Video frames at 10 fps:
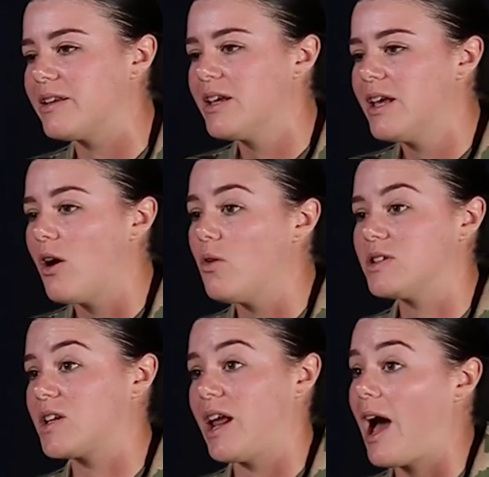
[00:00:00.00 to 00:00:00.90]
oh, it's going
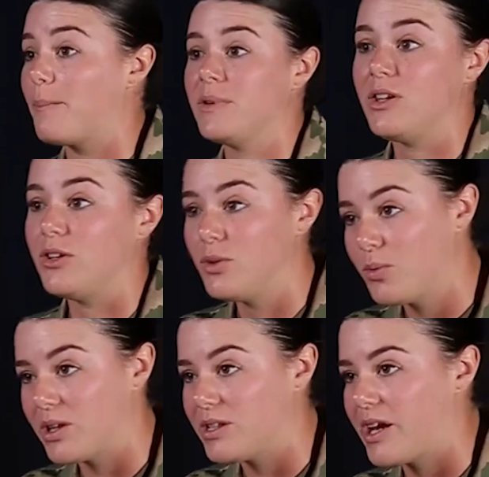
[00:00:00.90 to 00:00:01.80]
to happen to one
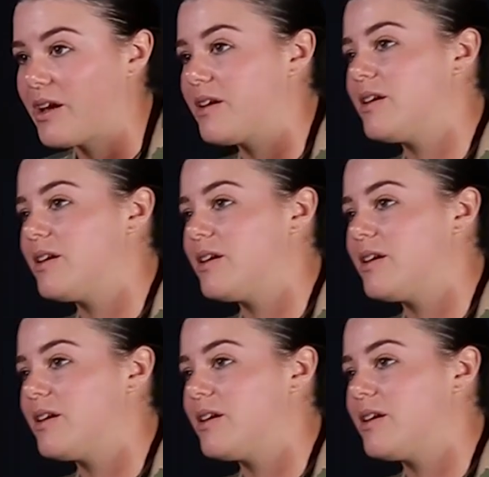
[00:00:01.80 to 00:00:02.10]
day.